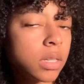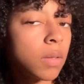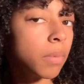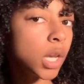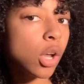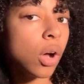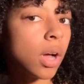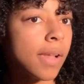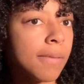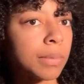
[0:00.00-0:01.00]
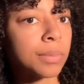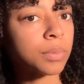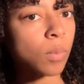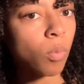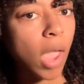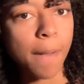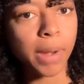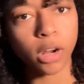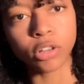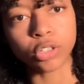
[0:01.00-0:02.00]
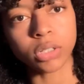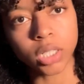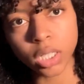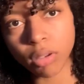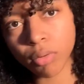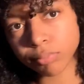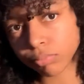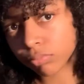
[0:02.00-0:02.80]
depending on how my curls are looking,